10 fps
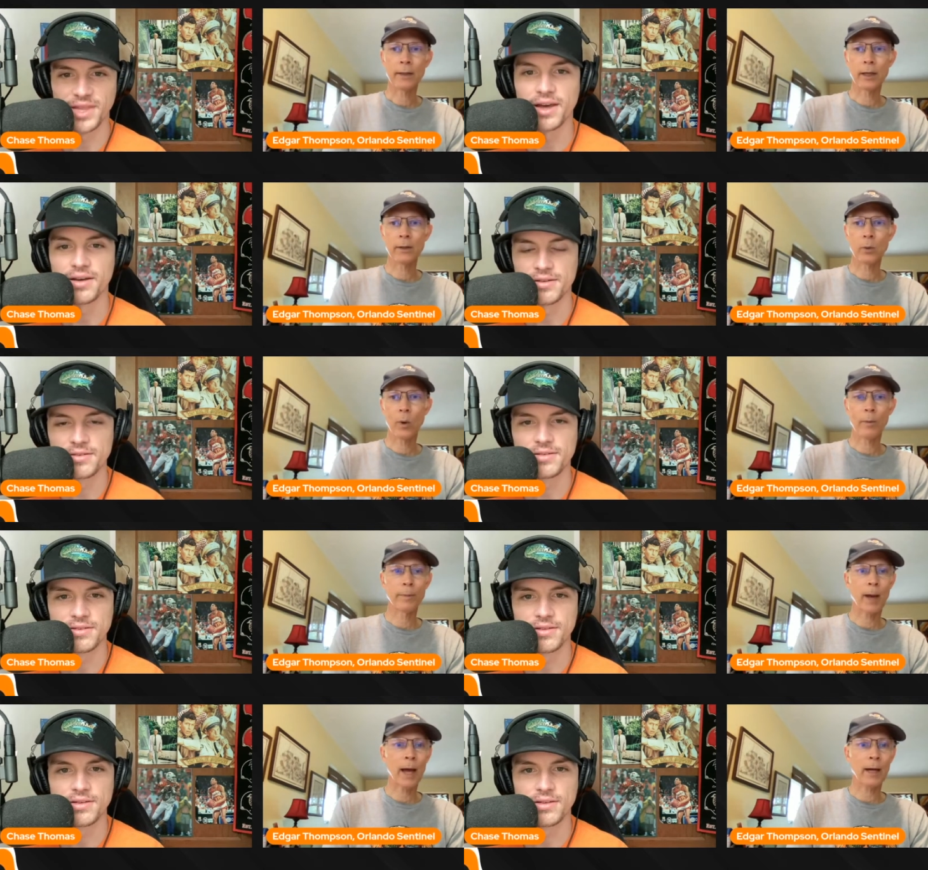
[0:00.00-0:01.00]
Speaker 1: and yeah. one with
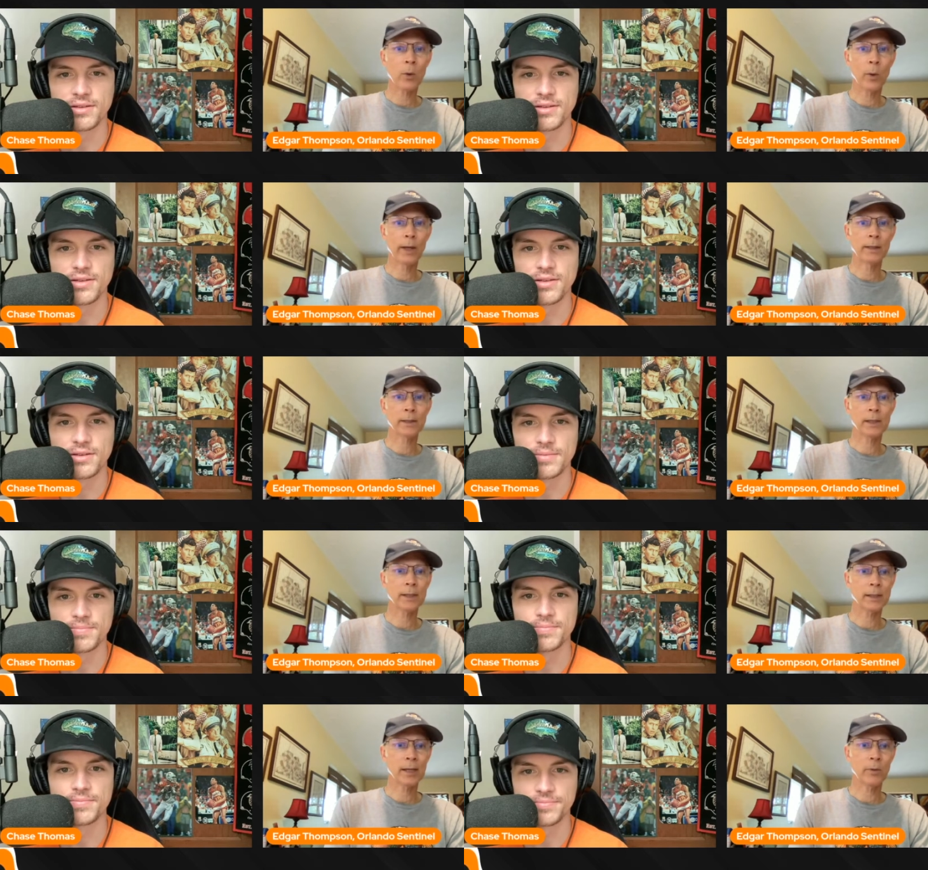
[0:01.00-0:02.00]
McElwain in
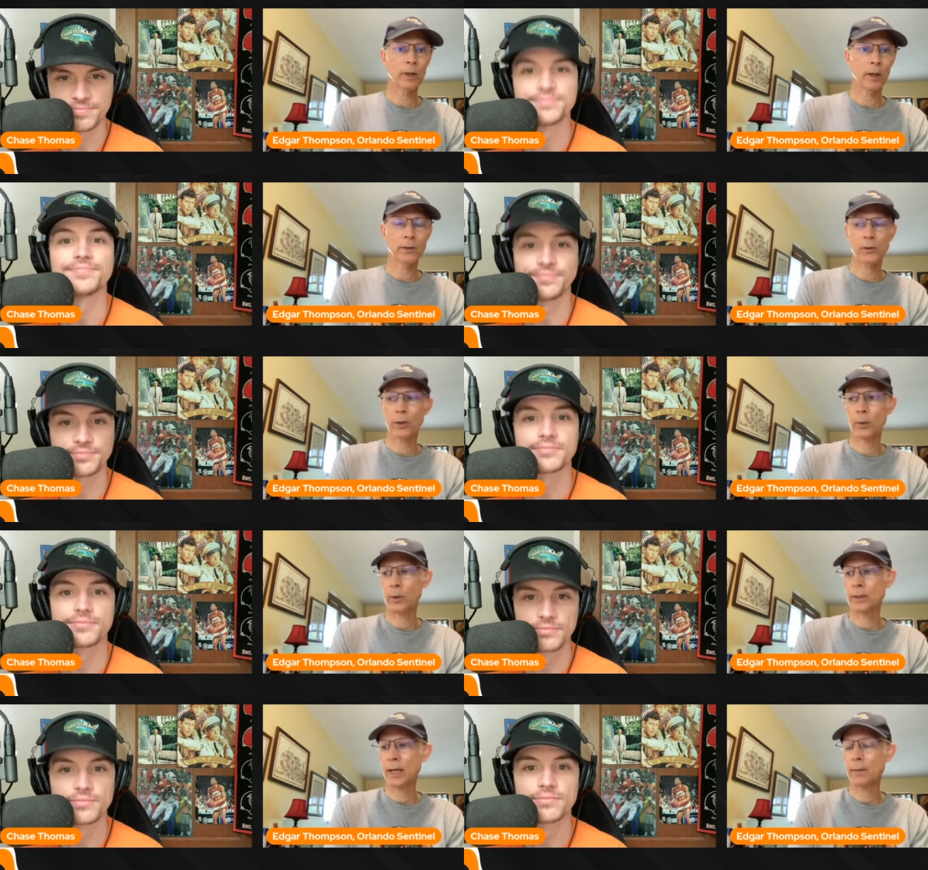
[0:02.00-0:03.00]
16 with us
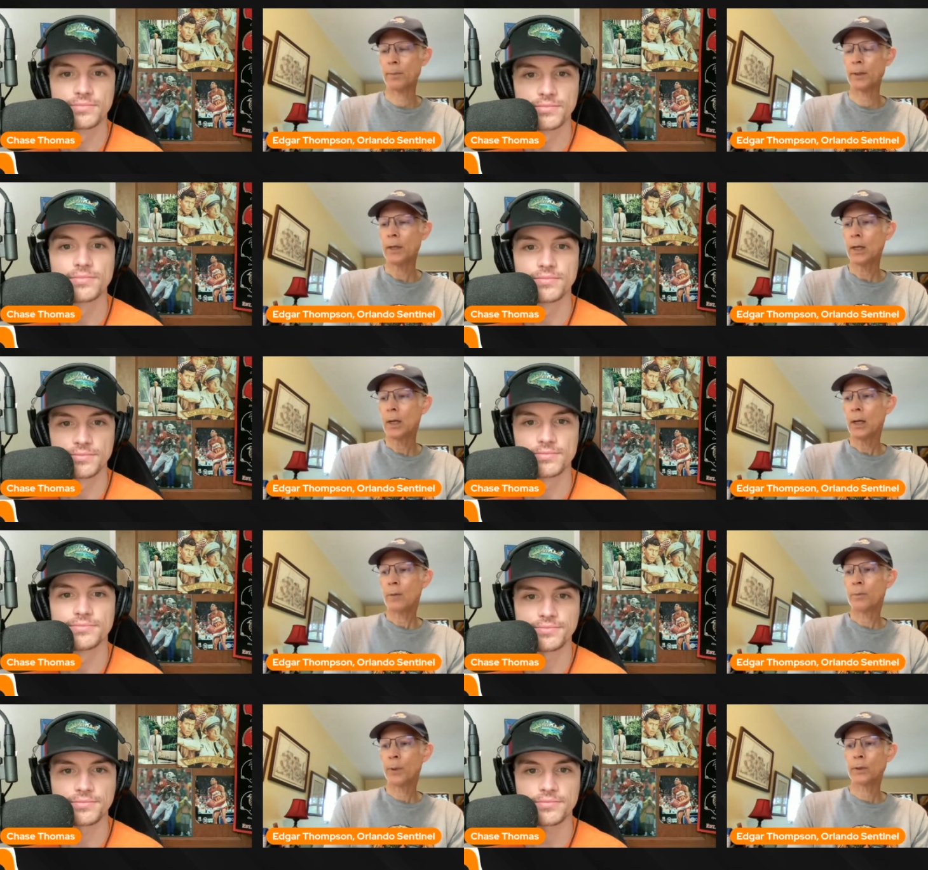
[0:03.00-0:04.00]
31-10. But
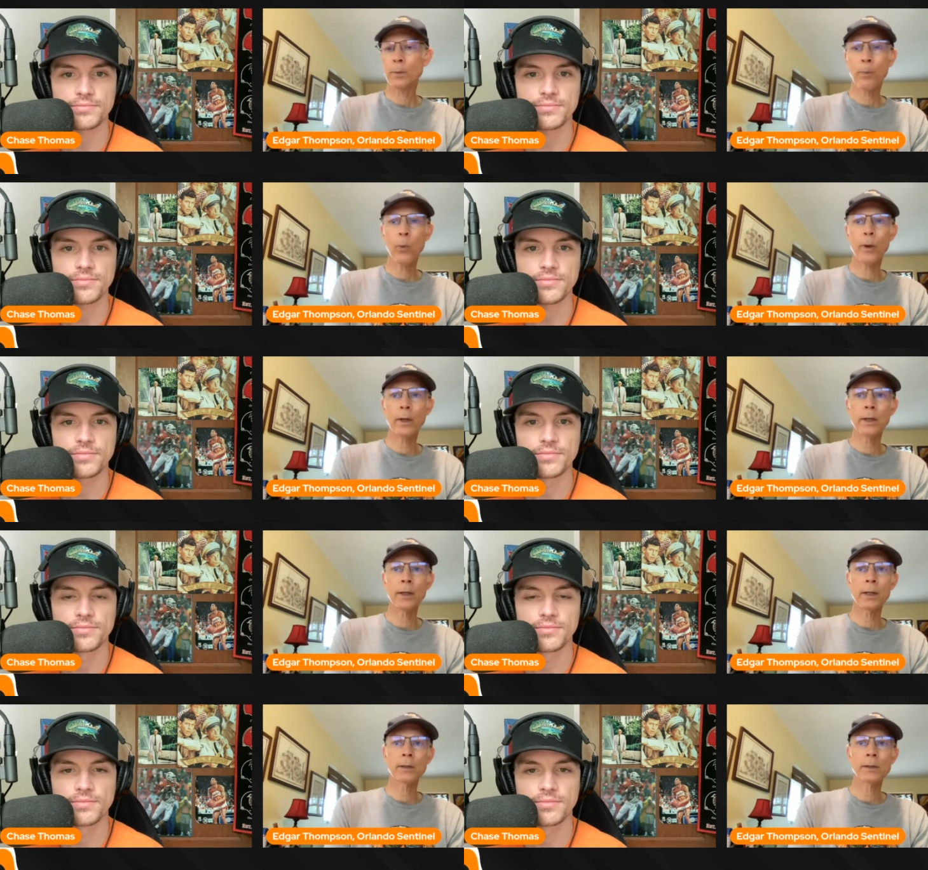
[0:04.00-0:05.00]
but the point
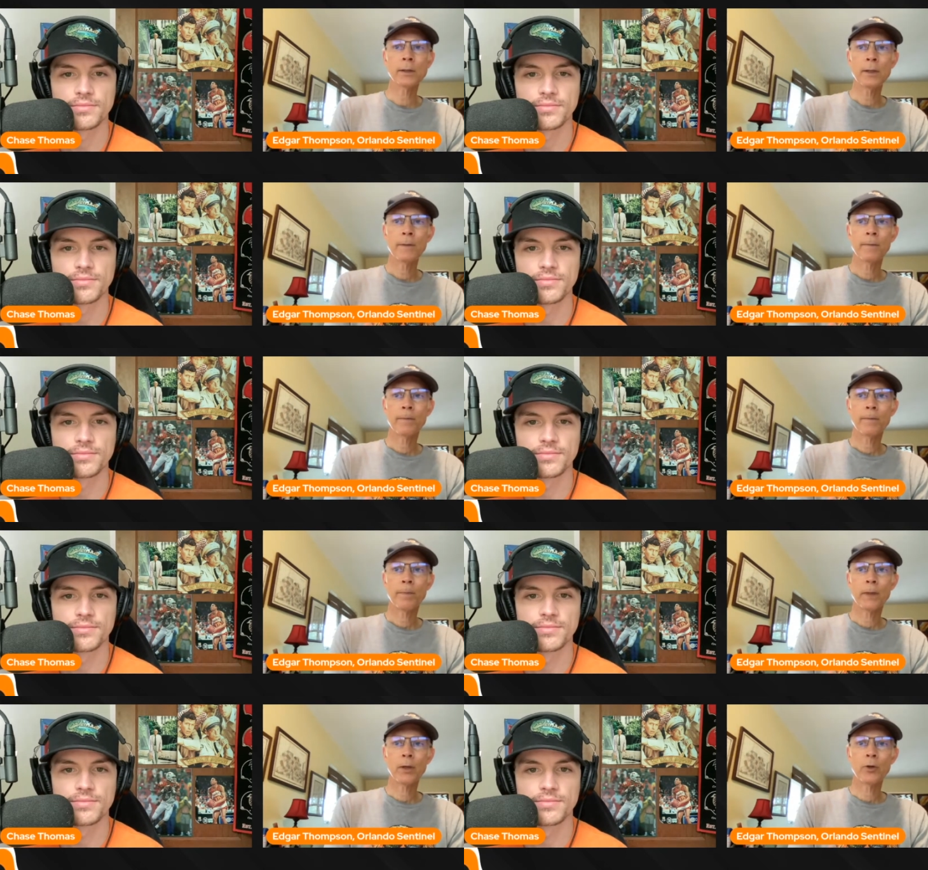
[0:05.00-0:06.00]
is
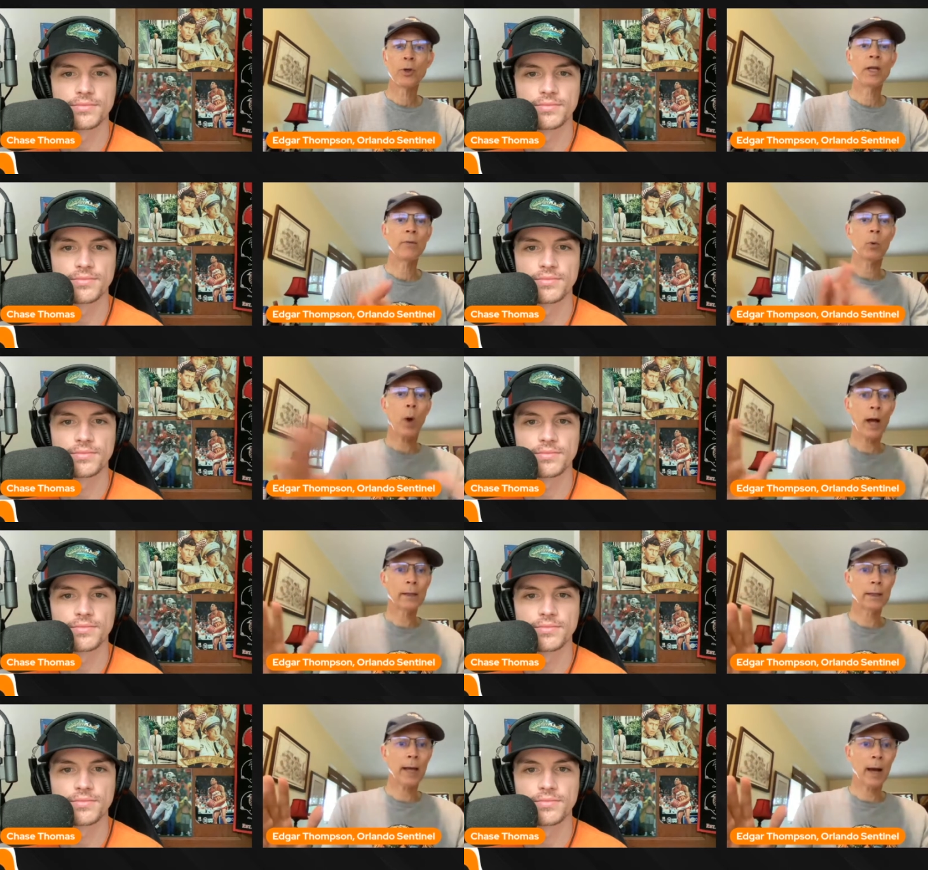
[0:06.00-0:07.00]
you'd even
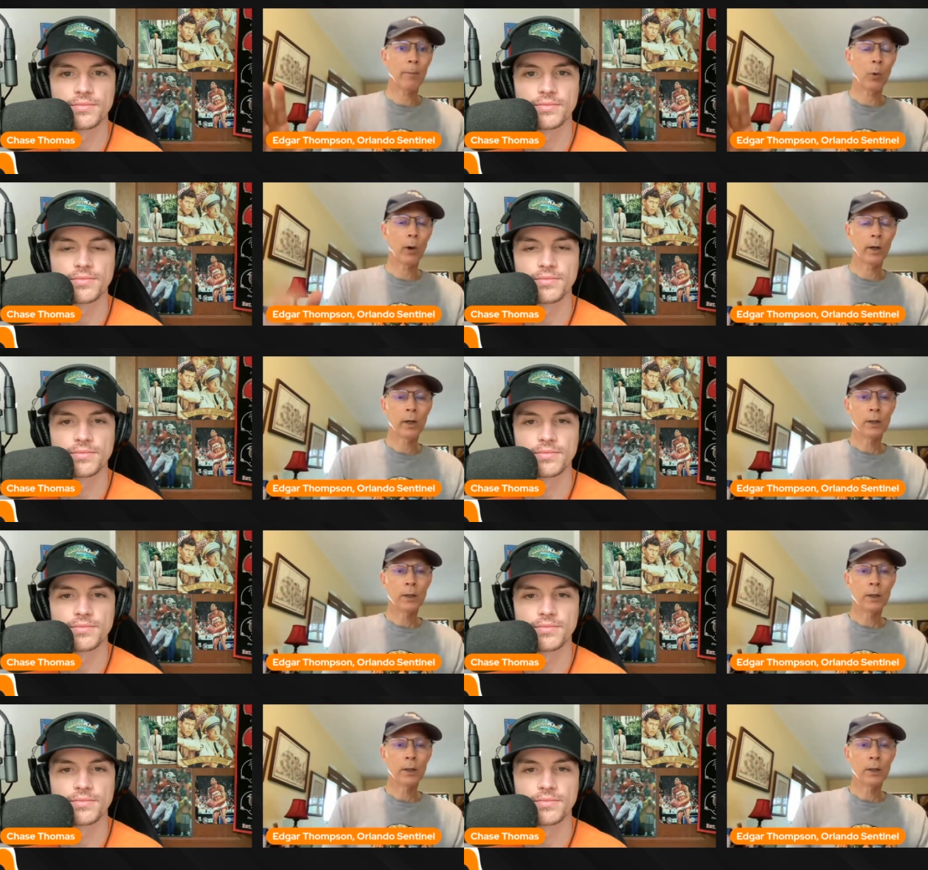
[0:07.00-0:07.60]
widen the gap more.